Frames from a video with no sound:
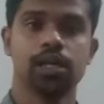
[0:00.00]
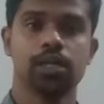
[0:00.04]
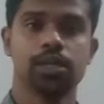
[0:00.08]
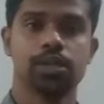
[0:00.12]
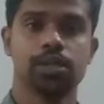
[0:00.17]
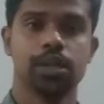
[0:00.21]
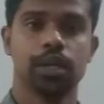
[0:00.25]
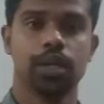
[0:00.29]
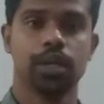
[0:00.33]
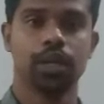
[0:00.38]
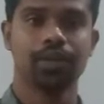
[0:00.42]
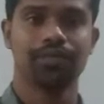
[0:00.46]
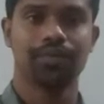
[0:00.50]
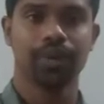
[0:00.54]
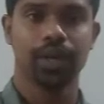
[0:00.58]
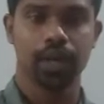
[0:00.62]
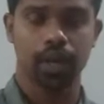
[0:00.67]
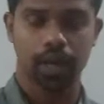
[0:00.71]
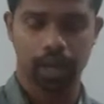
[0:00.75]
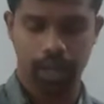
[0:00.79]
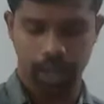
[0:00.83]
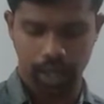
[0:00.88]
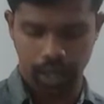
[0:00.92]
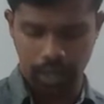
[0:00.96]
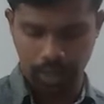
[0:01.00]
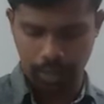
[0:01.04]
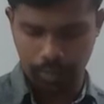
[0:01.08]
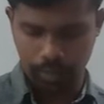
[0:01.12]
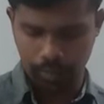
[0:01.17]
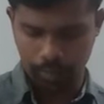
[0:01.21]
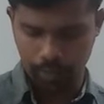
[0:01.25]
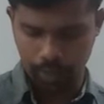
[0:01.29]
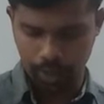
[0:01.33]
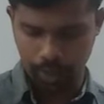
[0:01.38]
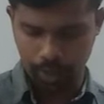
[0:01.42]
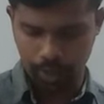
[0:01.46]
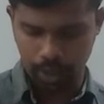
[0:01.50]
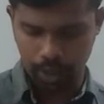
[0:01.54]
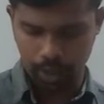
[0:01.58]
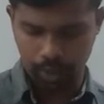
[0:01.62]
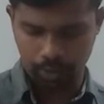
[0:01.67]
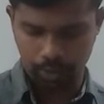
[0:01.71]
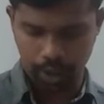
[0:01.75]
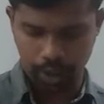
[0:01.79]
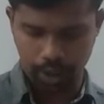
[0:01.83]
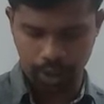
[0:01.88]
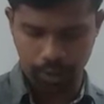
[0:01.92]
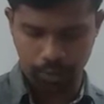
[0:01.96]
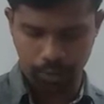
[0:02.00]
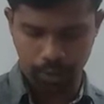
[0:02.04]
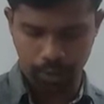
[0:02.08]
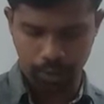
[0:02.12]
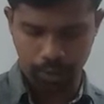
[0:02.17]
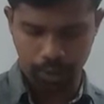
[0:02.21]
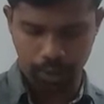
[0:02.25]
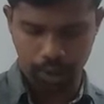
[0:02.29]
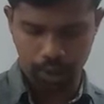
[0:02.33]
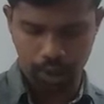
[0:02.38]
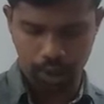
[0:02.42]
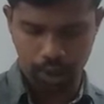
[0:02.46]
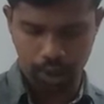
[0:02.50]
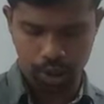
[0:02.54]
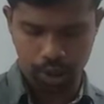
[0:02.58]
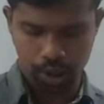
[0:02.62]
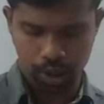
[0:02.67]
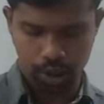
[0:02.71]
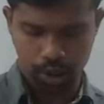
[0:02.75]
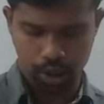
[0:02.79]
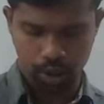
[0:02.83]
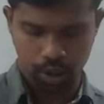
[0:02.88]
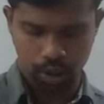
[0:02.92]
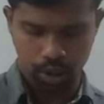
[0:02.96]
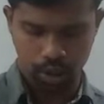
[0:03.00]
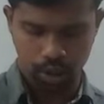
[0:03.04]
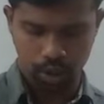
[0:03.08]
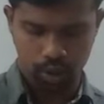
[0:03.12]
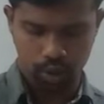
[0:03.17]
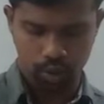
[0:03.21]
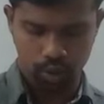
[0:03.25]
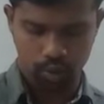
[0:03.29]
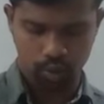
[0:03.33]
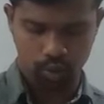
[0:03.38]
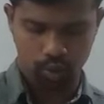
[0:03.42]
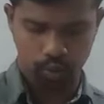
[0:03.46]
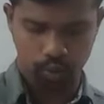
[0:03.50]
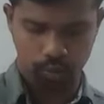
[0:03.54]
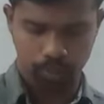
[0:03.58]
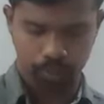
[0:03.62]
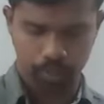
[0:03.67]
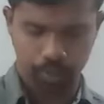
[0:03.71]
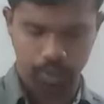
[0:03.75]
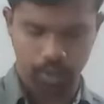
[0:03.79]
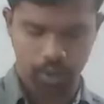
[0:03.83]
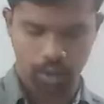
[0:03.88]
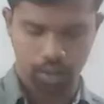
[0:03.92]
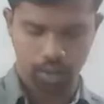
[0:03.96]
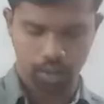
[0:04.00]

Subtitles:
significantly by the publishers to